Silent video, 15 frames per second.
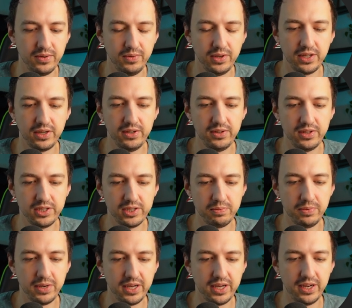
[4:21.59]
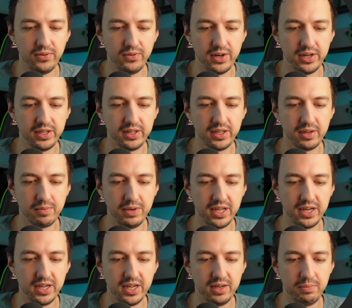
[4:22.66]
We can do this by running the
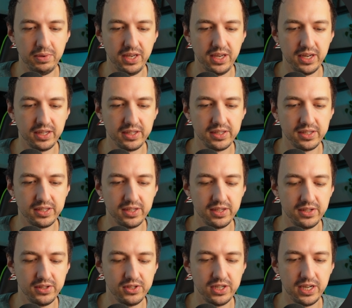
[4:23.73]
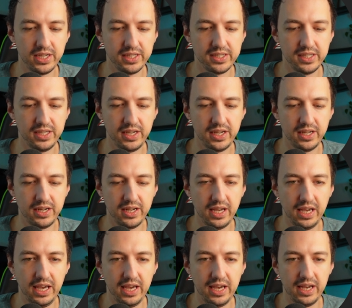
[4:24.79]
command npx shadcn
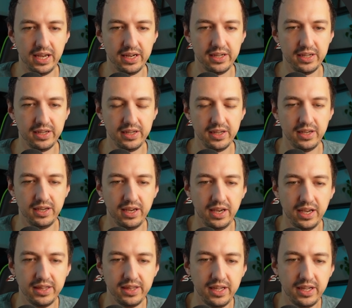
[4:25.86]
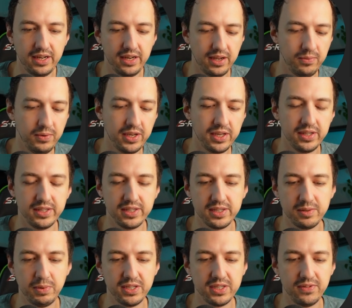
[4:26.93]
add, and then we can
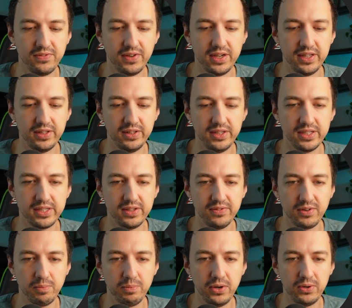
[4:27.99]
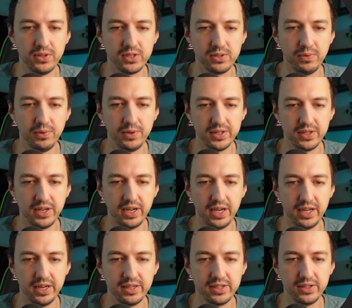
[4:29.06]
specify the list of components we want to
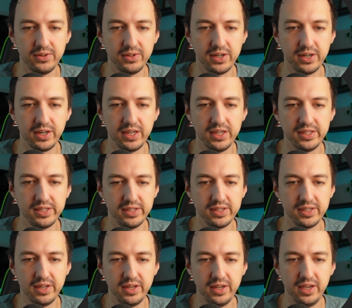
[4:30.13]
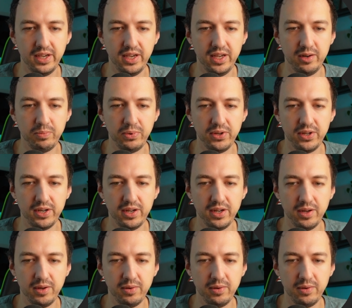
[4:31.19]
add. So in our case, it's input,